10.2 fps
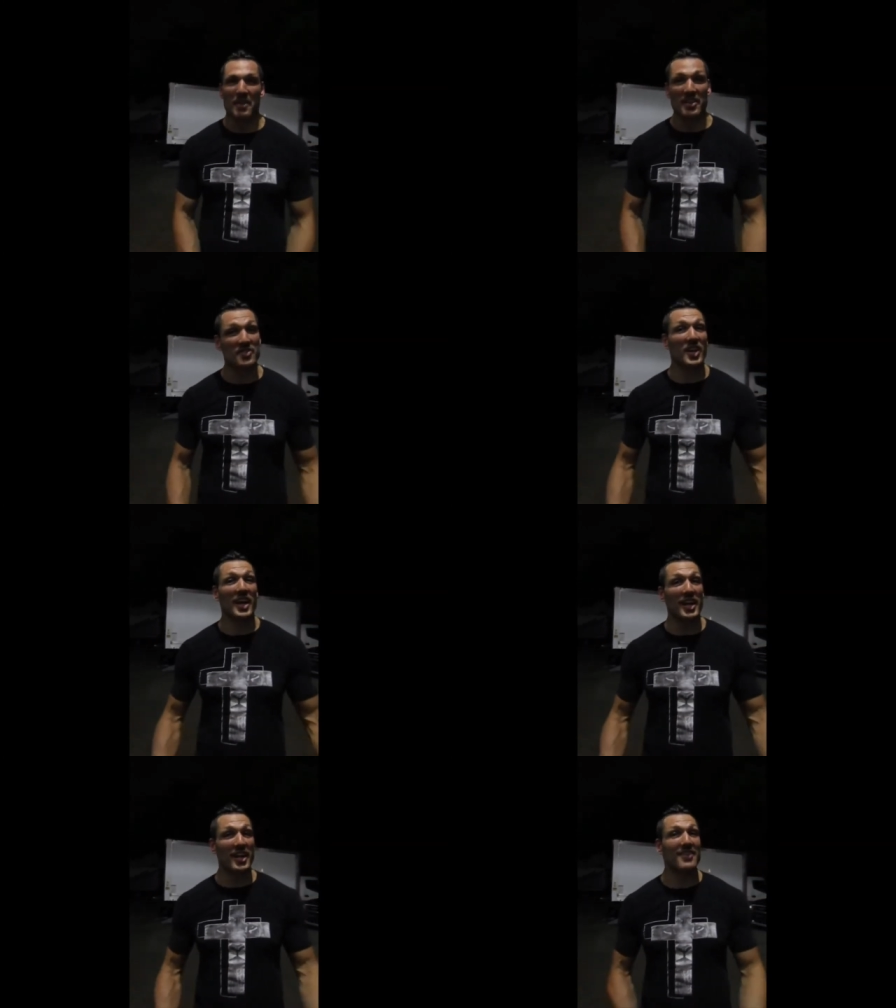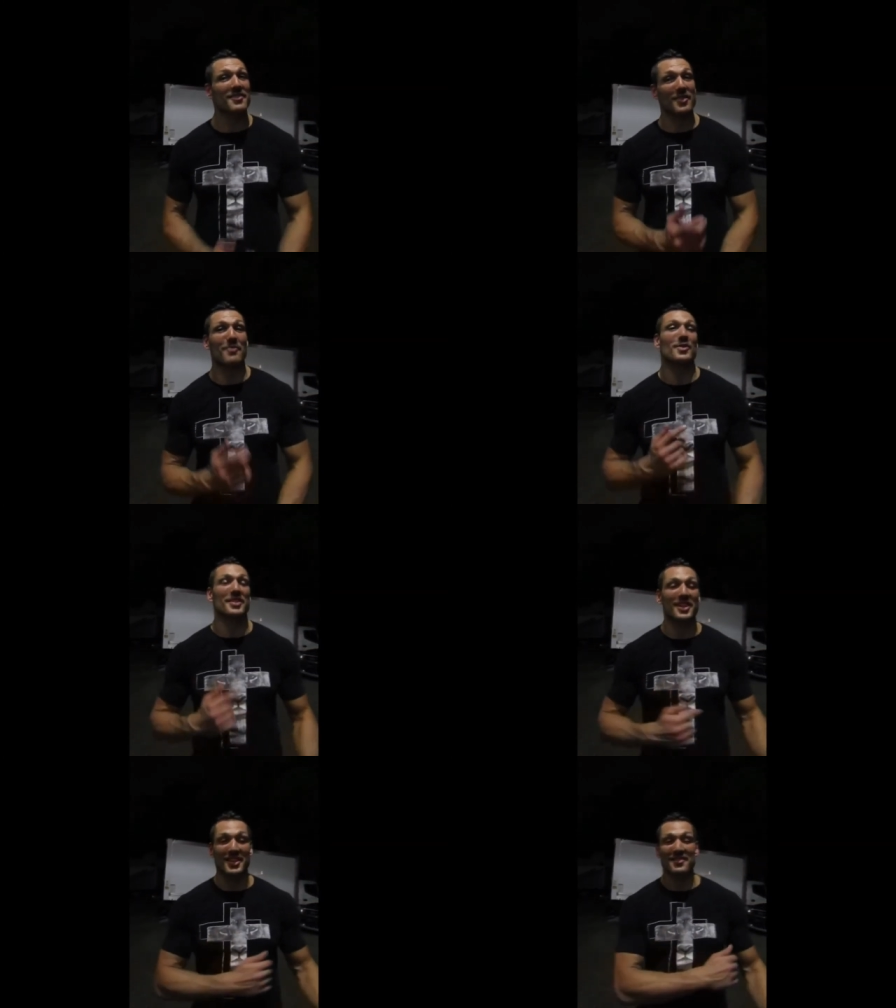He's Chilean, he's not
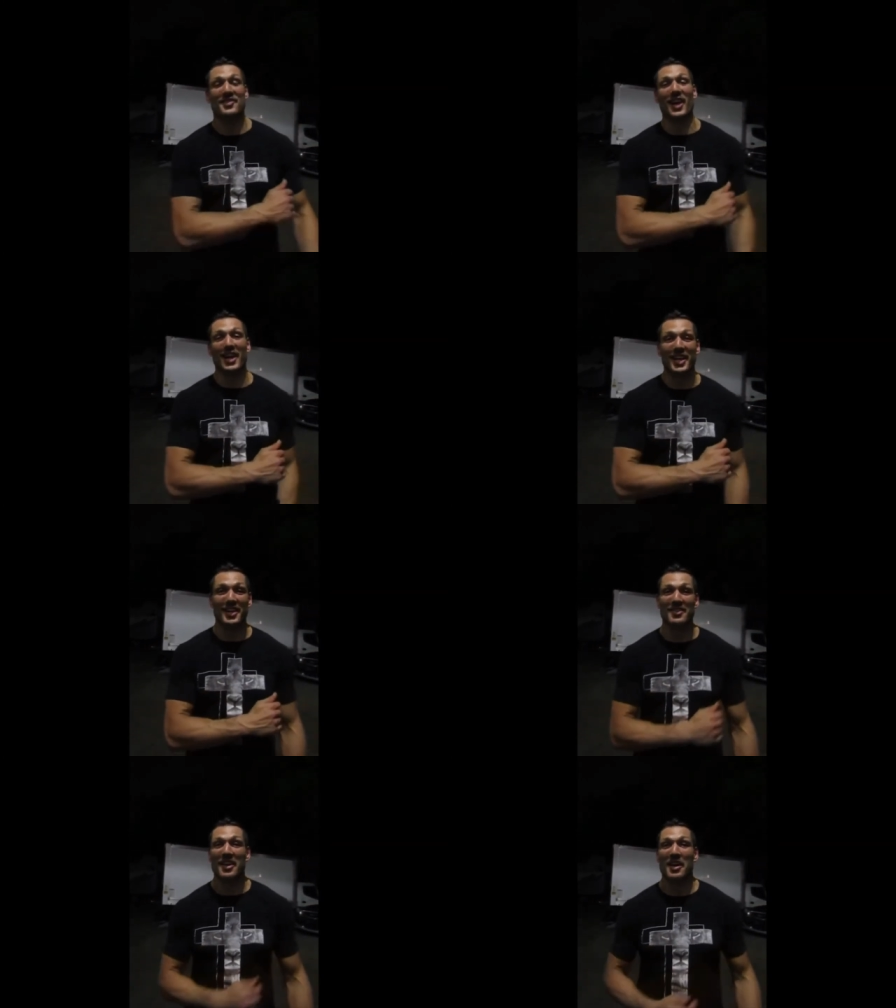Brazilian, he's Chilean.